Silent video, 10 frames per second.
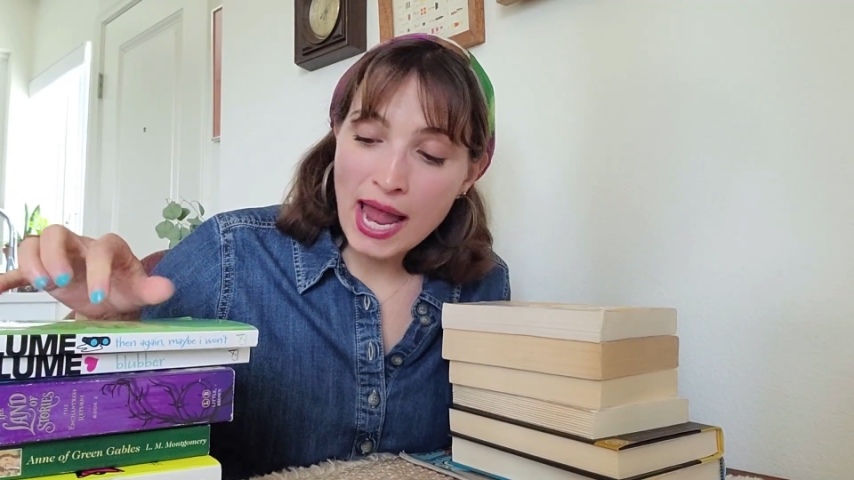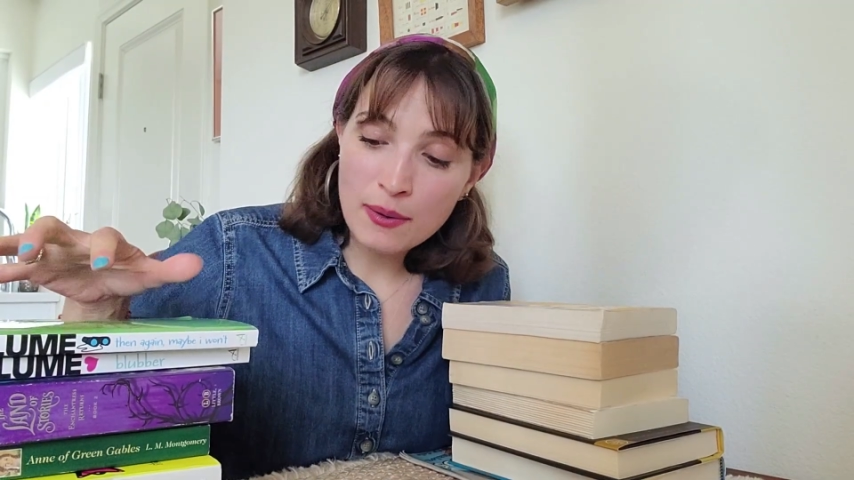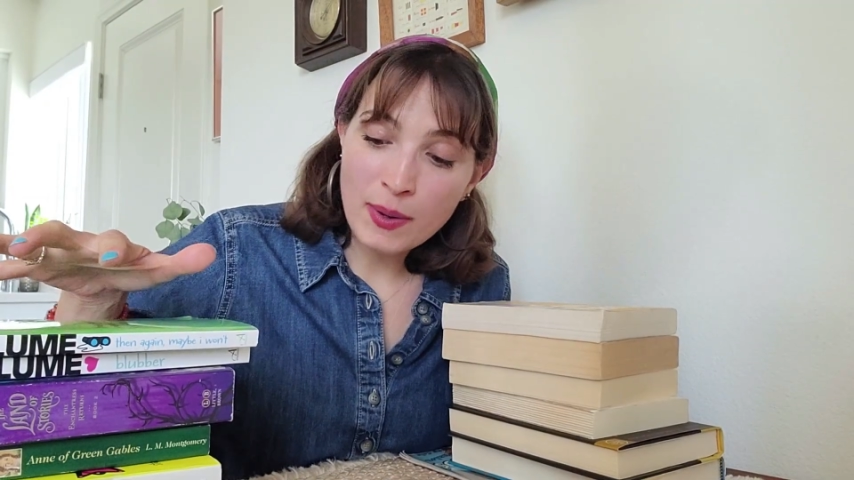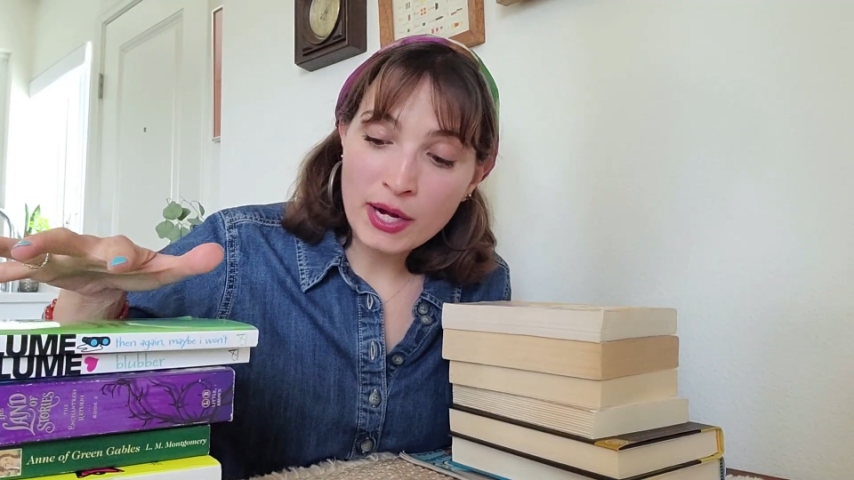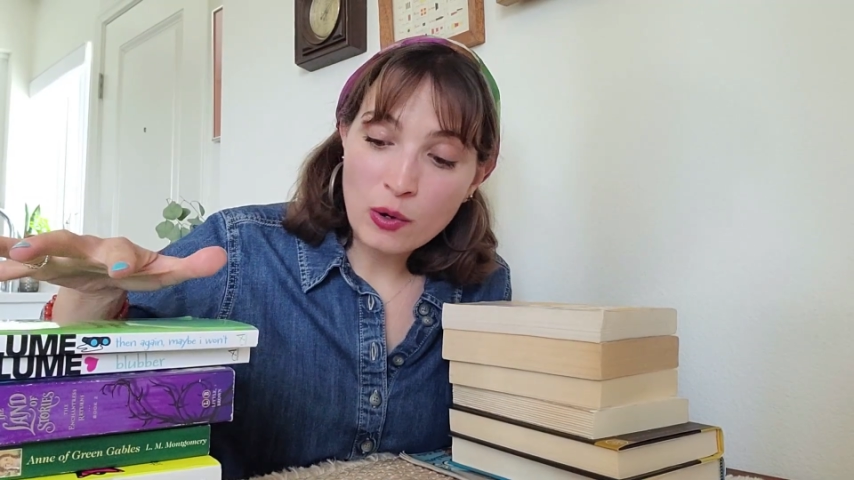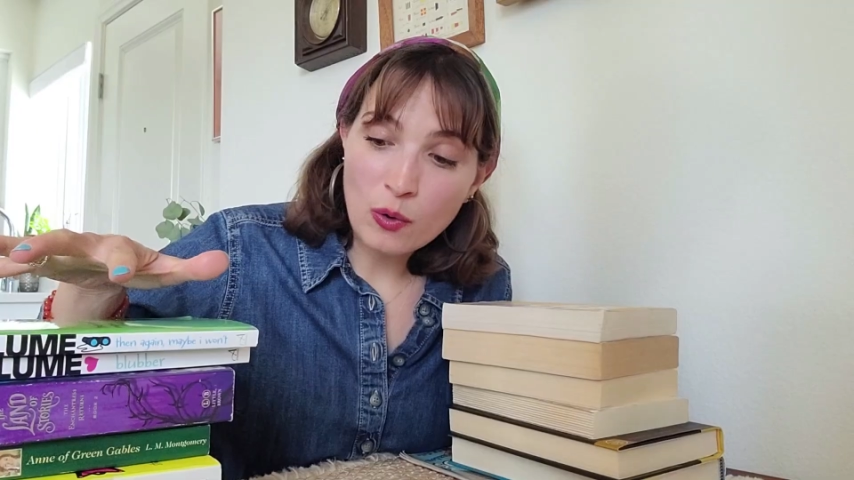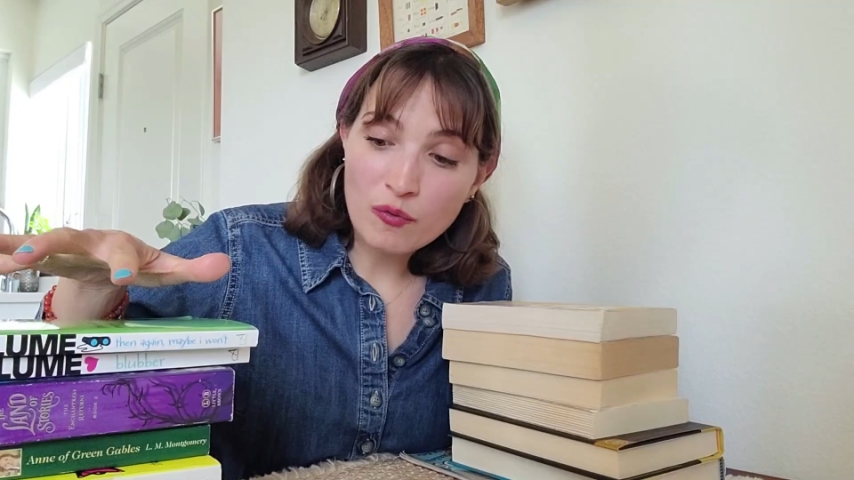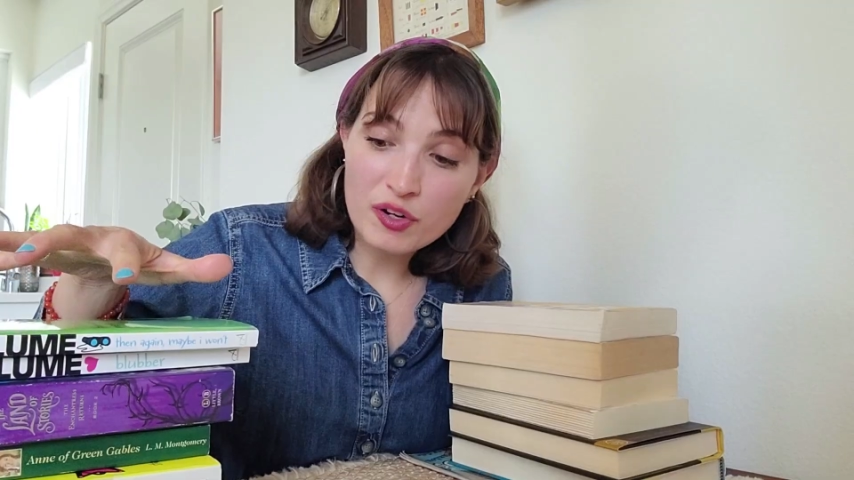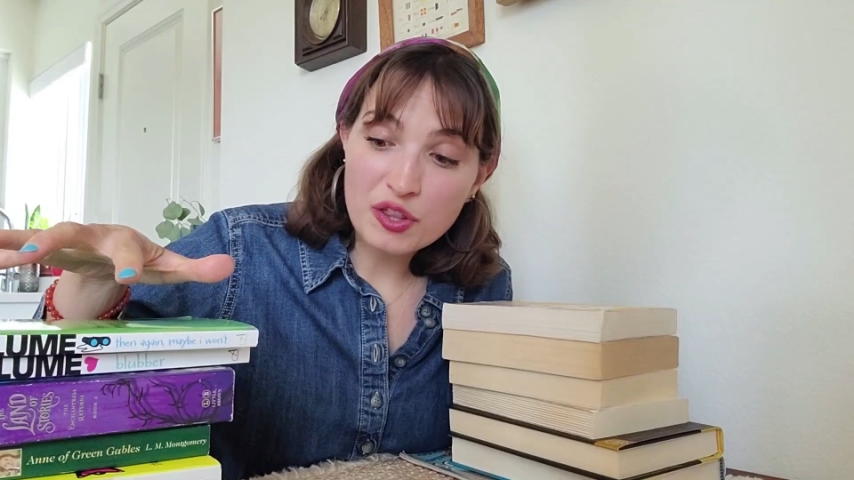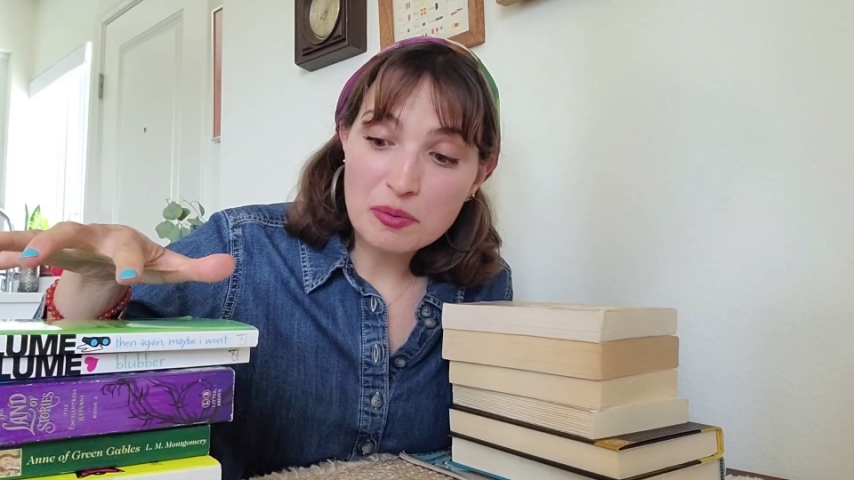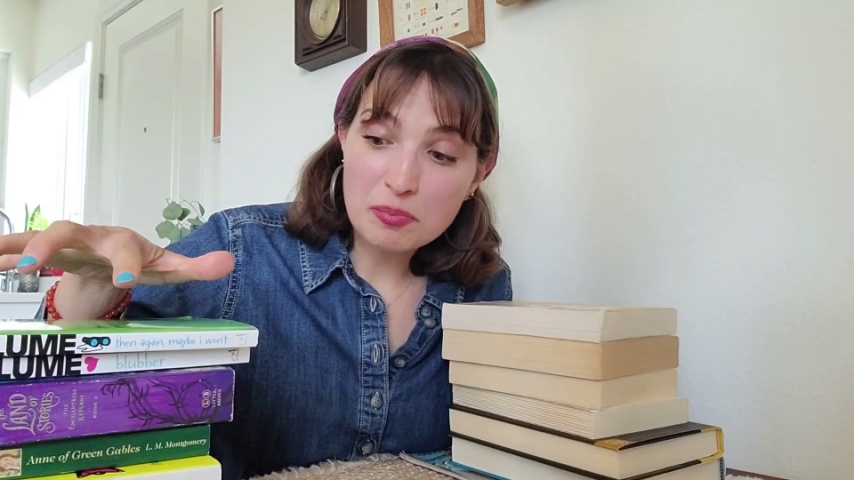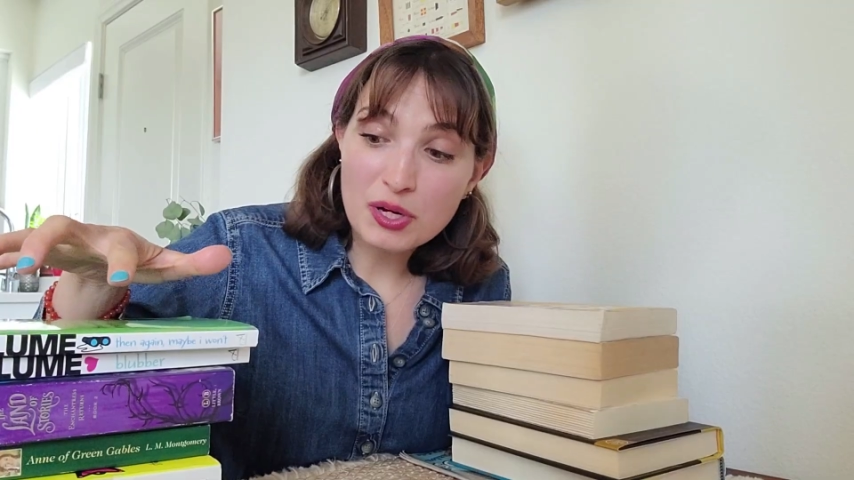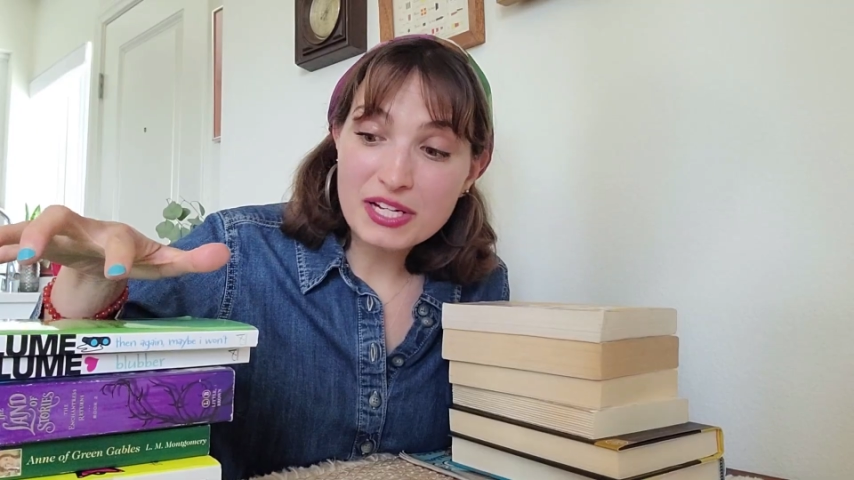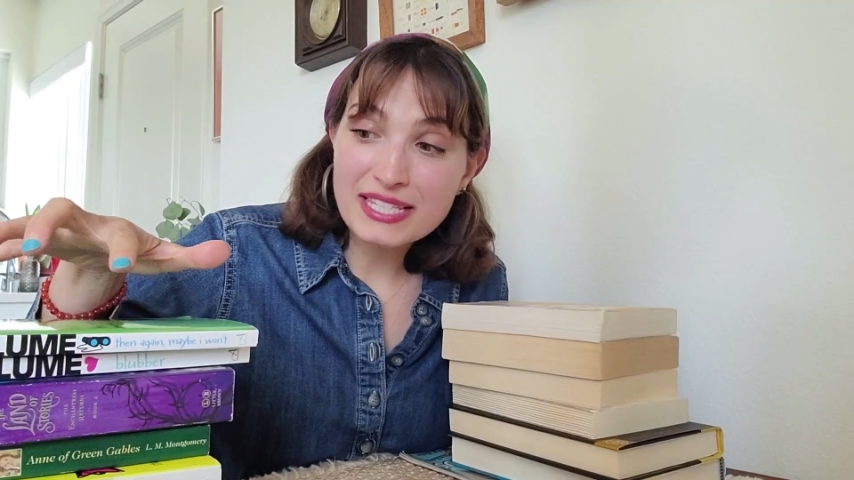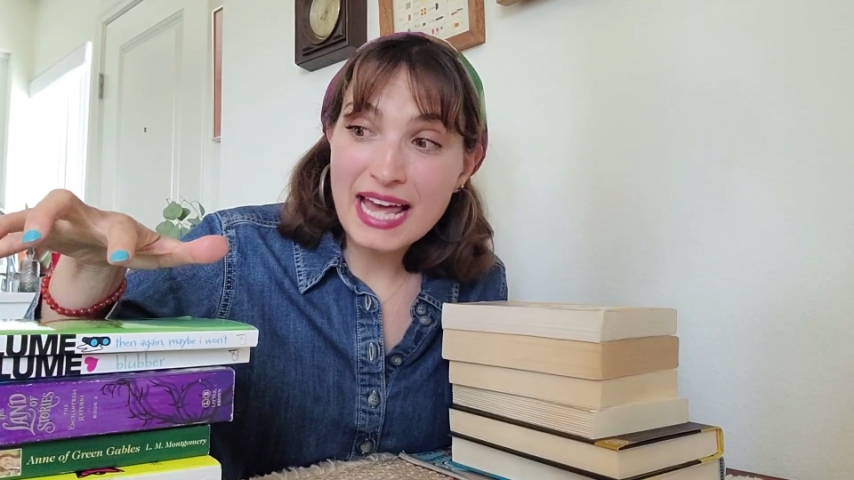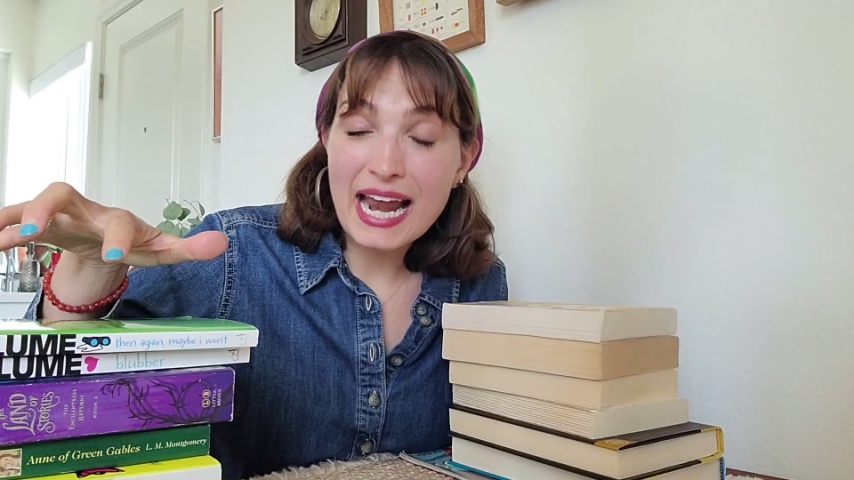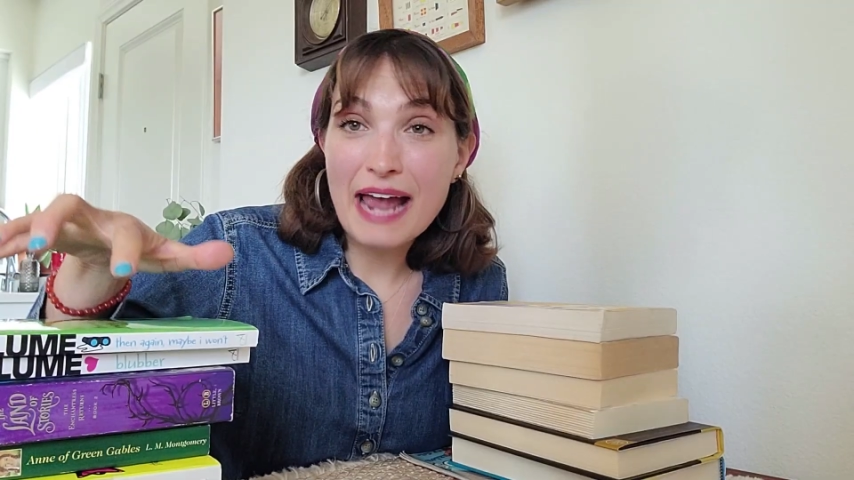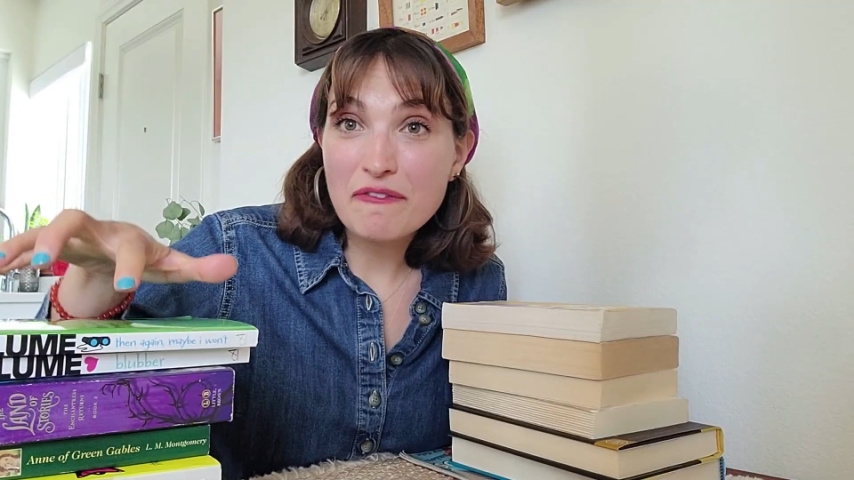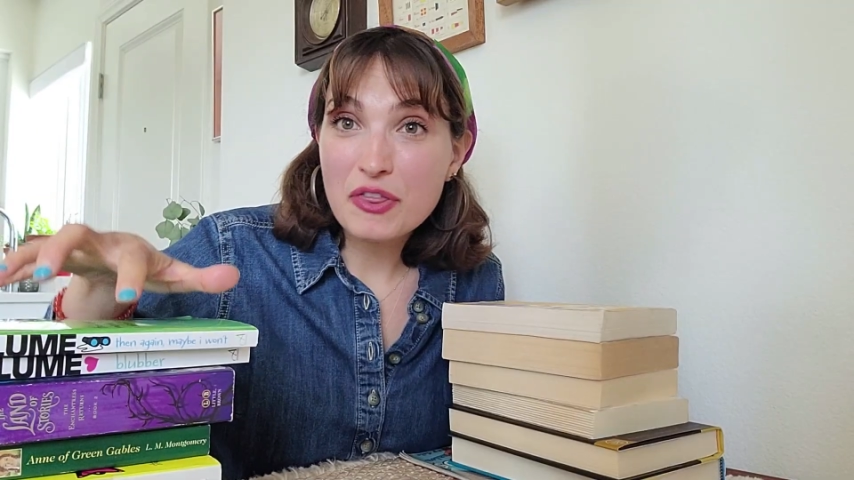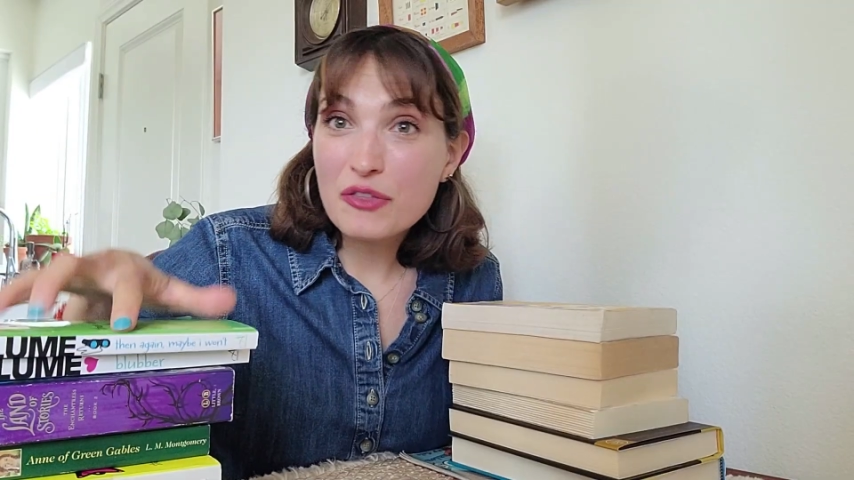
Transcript: I went over the books that I've